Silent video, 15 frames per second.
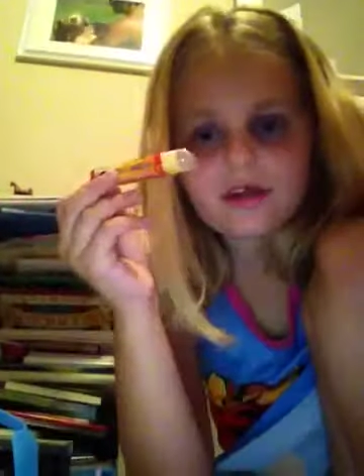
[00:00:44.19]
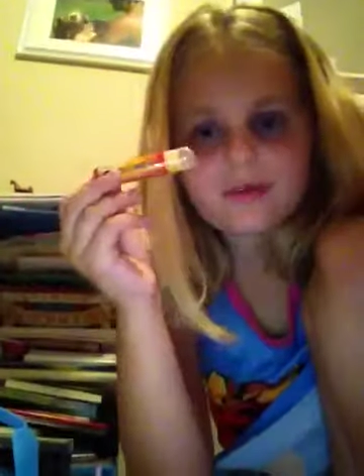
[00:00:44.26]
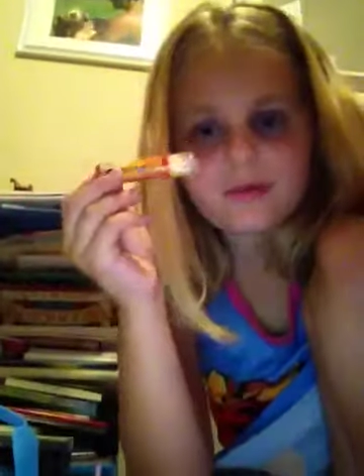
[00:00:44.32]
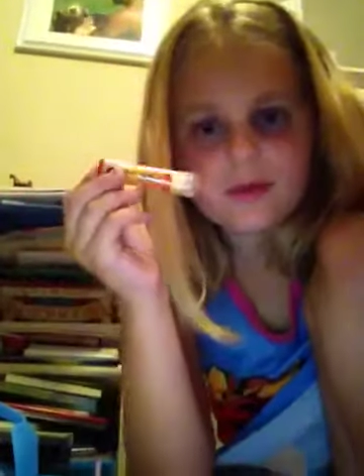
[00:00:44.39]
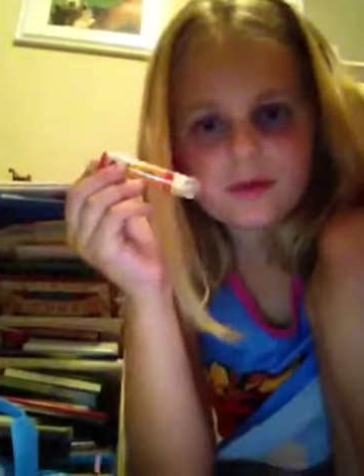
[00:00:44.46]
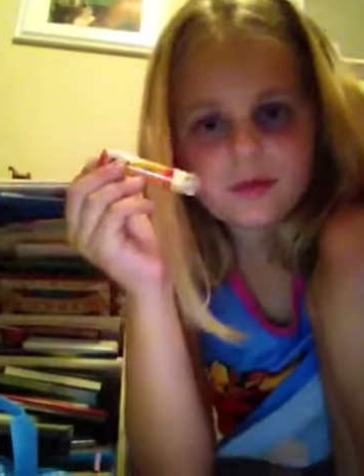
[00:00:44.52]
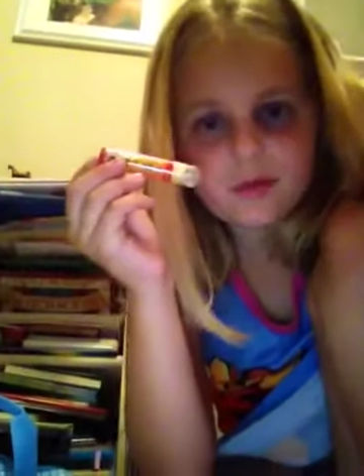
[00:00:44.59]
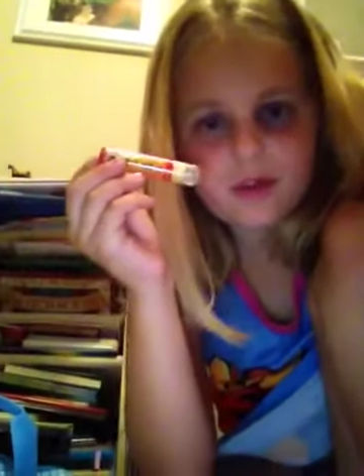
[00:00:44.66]

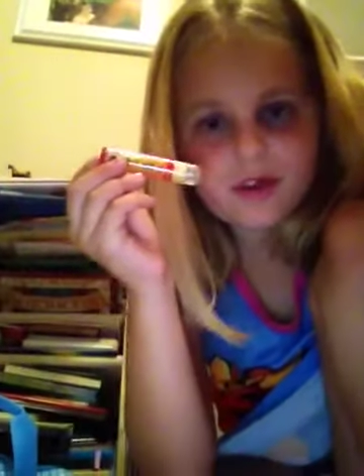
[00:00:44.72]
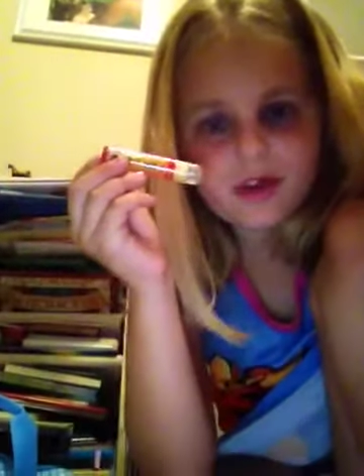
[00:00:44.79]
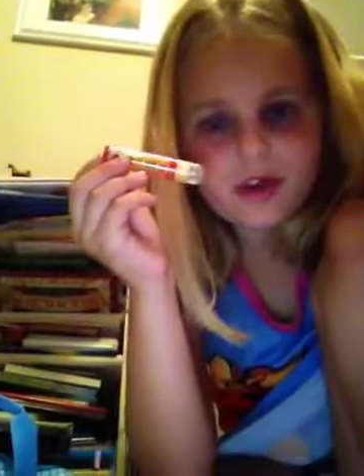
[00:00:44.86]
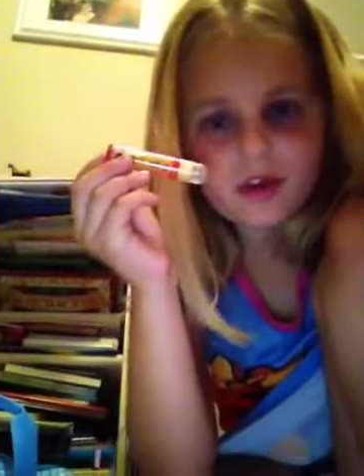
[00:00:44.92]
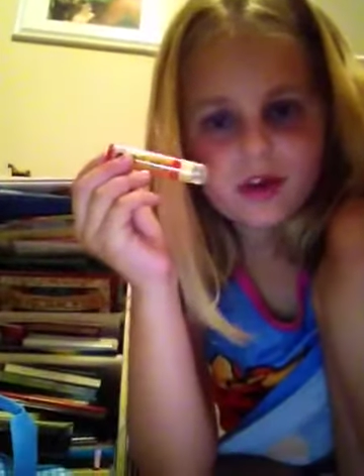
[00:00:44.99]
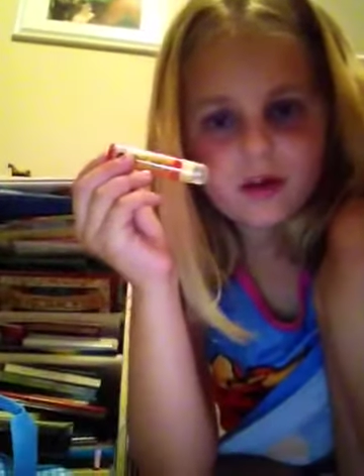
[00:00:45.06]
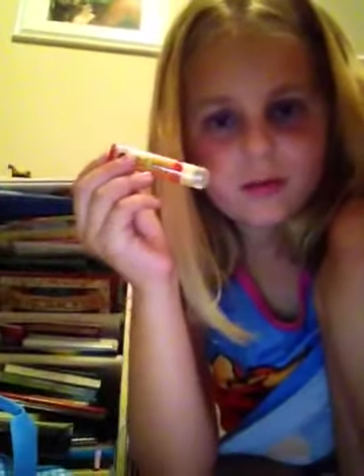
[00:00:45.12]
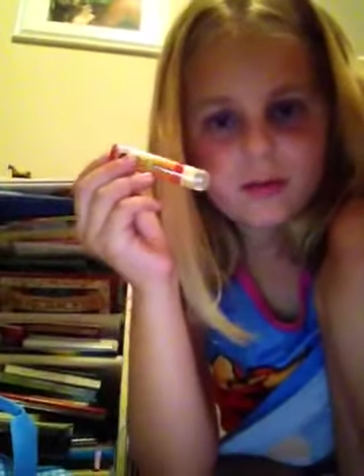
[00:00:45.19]
Smells really
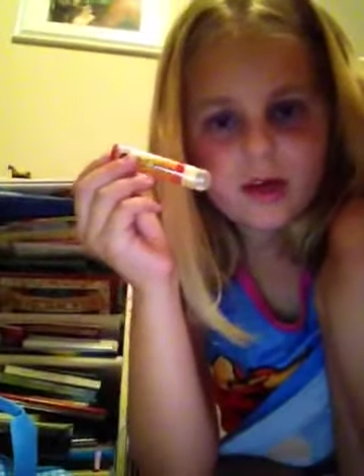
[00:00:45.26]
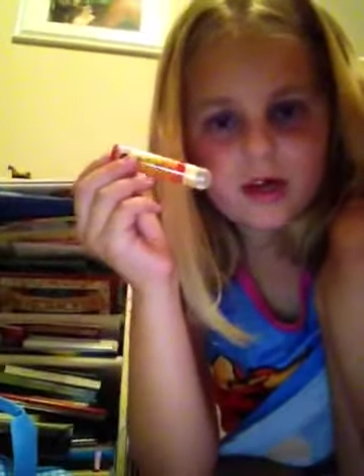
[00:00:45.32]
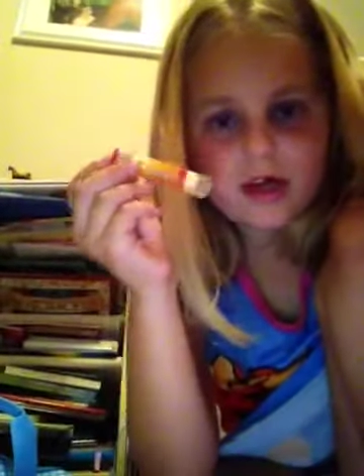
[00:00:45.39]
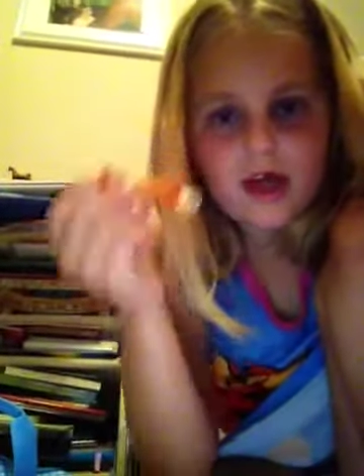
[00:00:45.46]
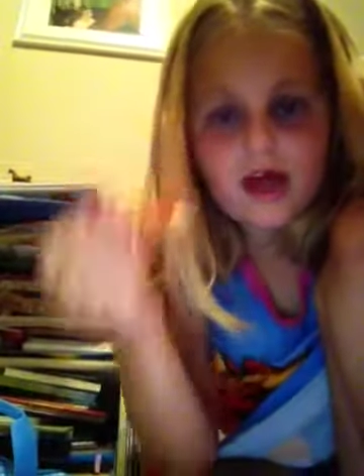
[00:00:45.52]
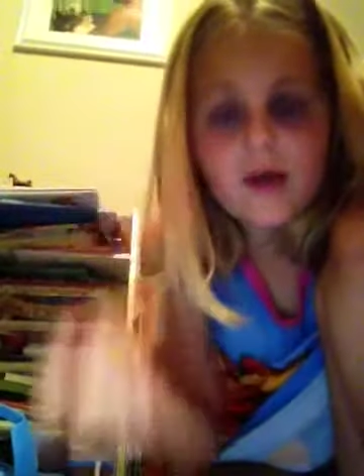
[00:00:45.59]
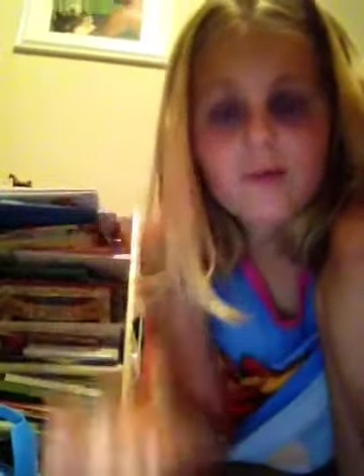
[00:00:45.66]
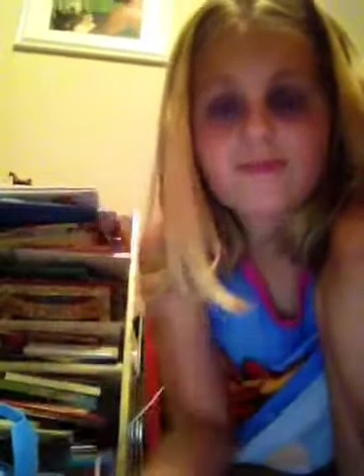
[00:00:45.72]
good, but
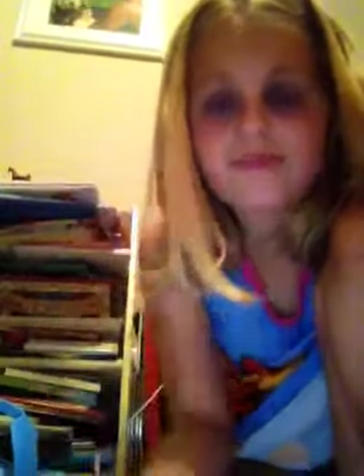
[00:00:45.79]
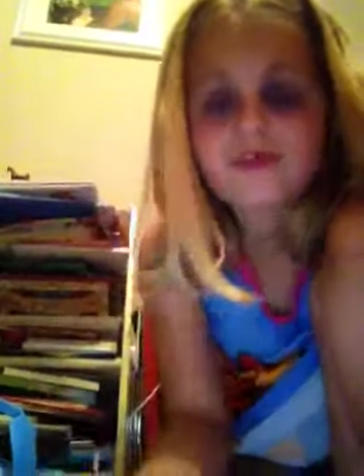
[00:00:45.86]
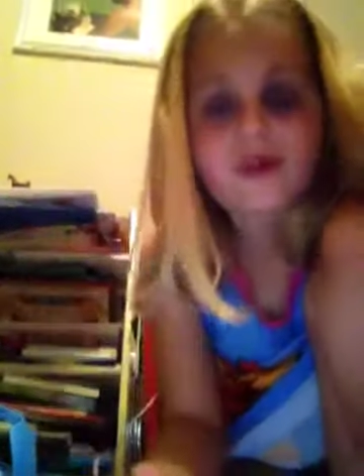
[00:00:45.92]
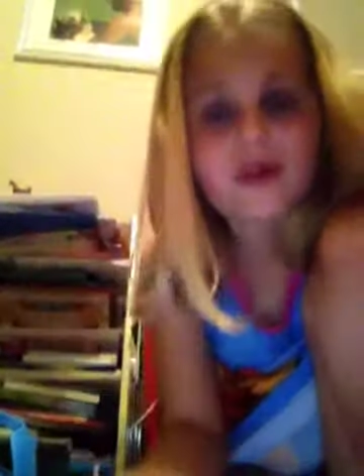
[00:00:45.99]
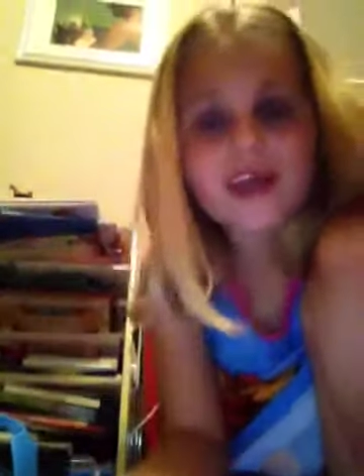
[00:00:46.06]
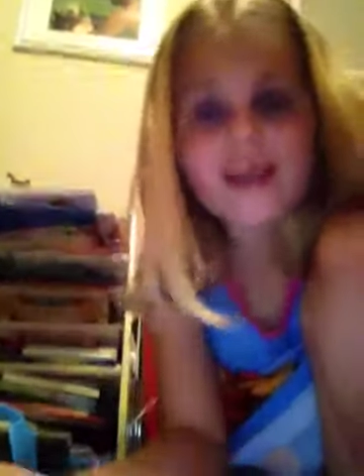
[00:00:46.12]
I'm sorry,